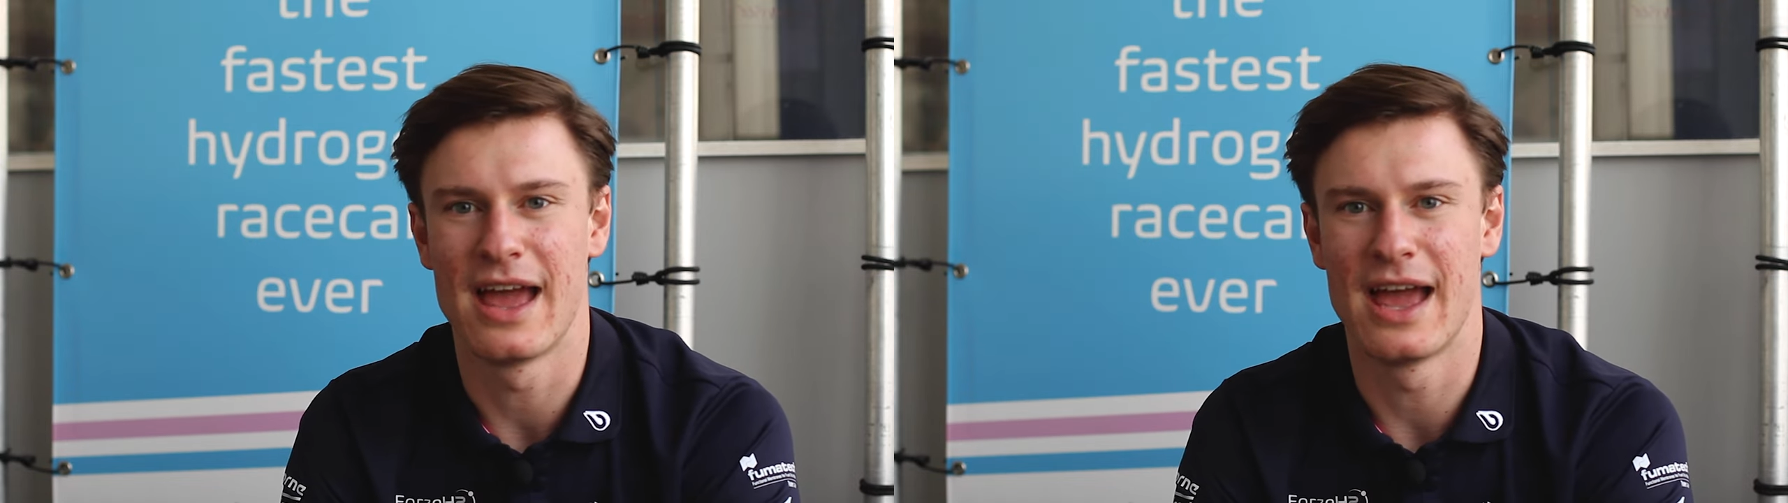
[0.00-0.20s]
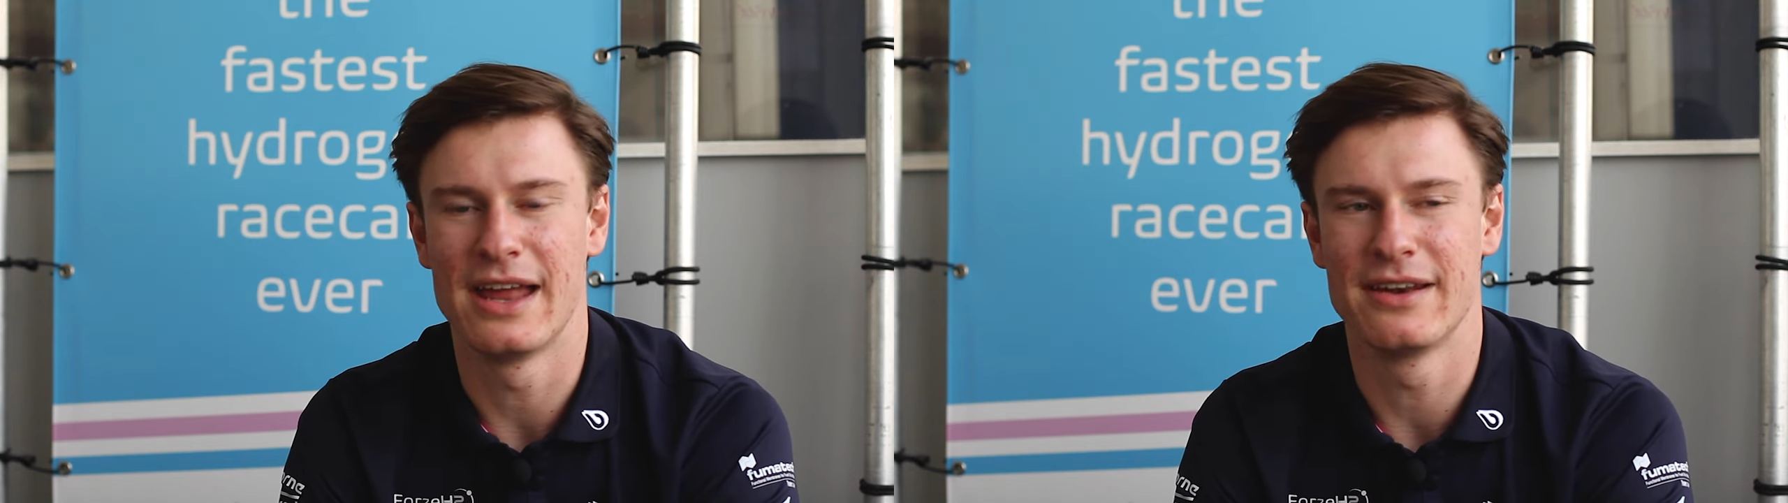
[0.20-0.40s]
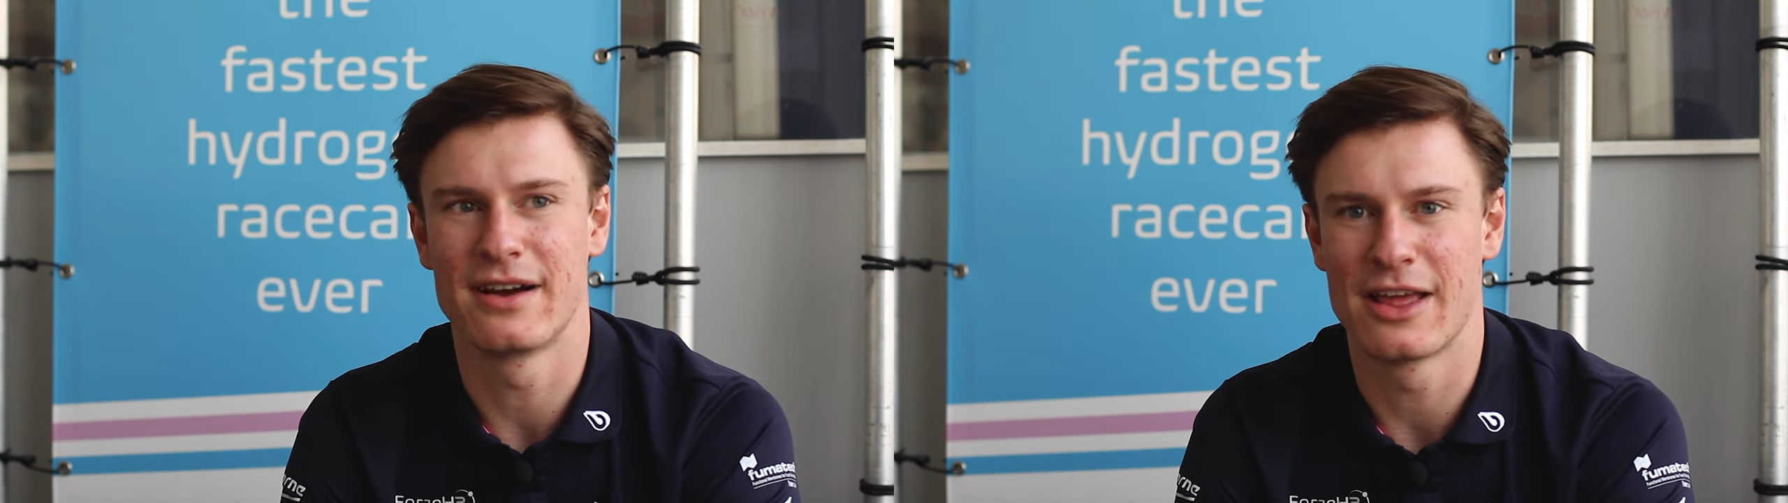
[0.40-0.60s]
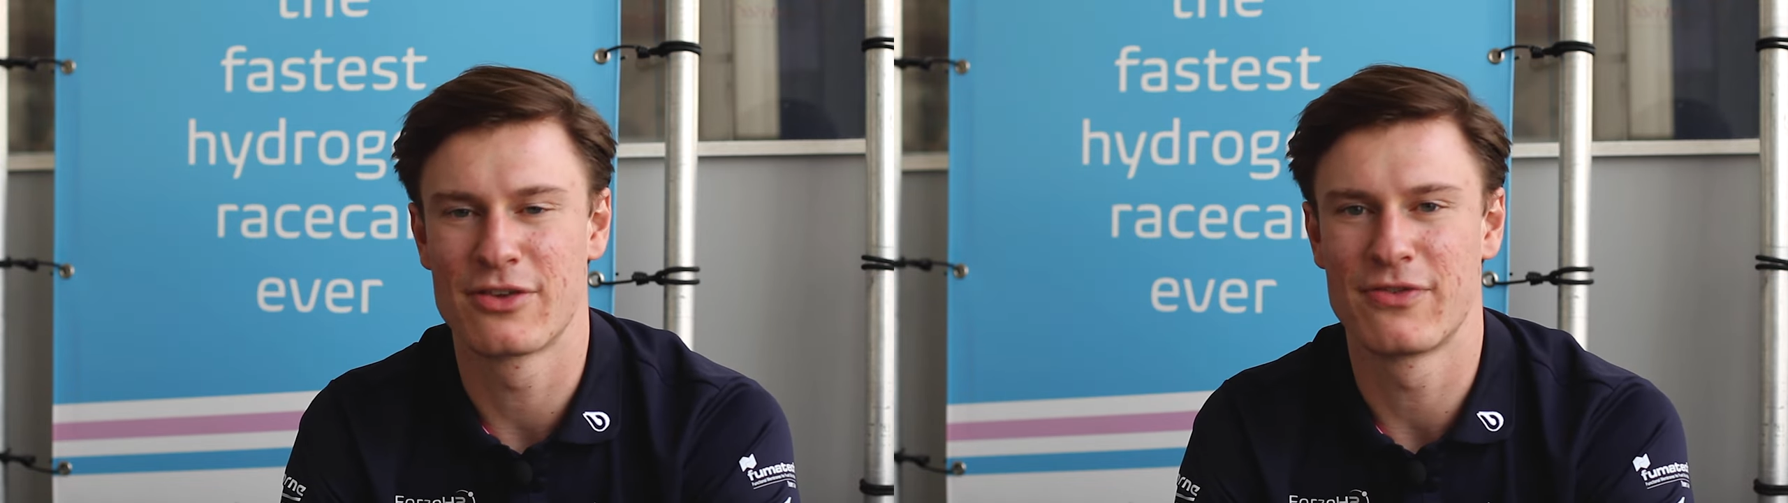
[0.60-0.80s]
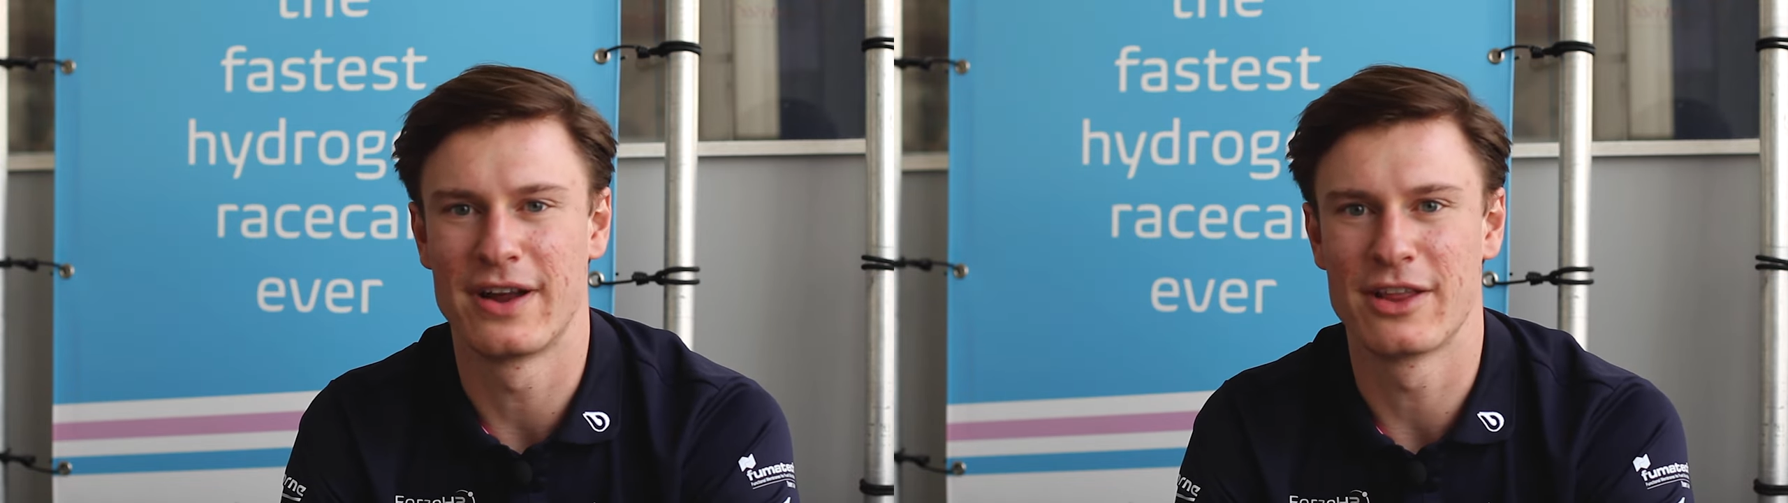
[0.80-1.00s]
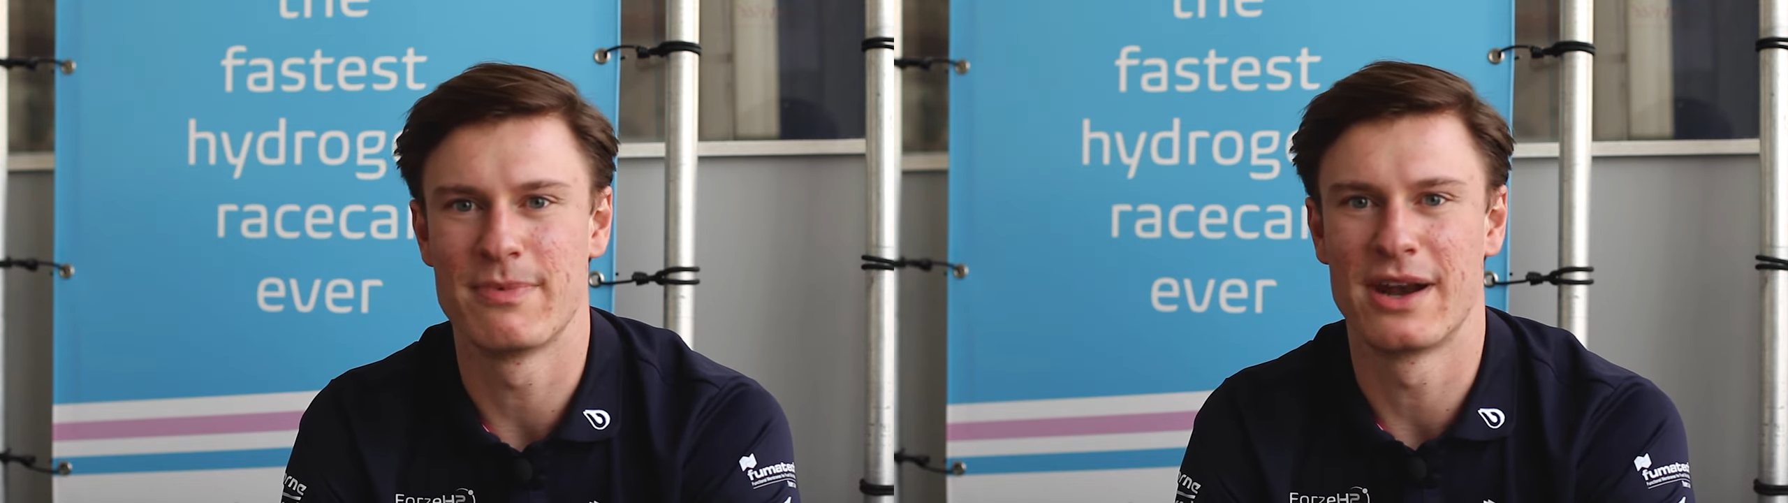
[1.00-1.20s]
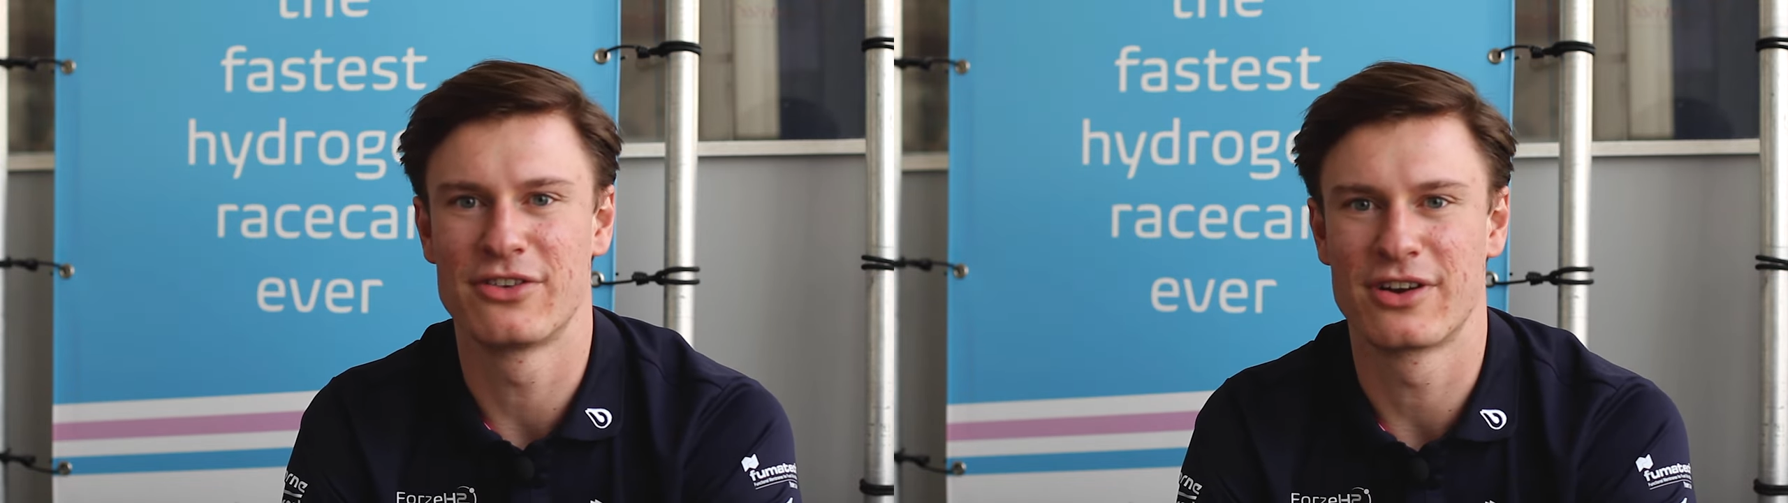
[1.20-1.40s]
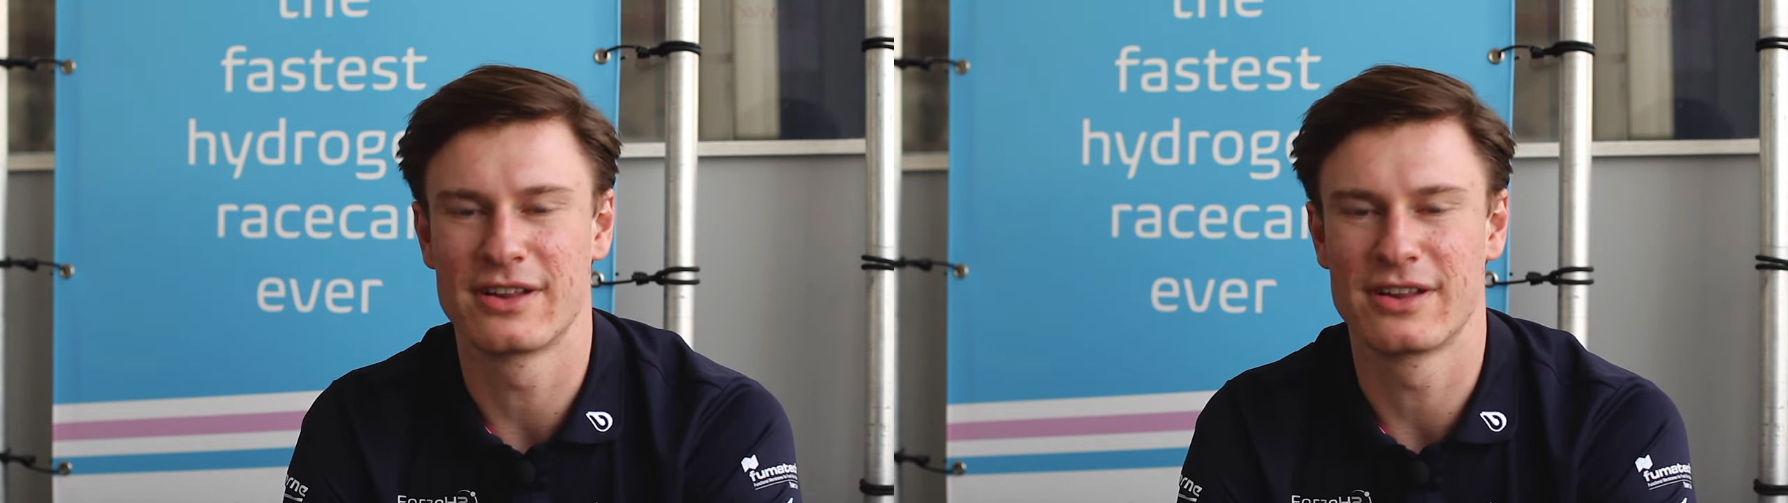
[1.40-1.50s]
And as finance manager,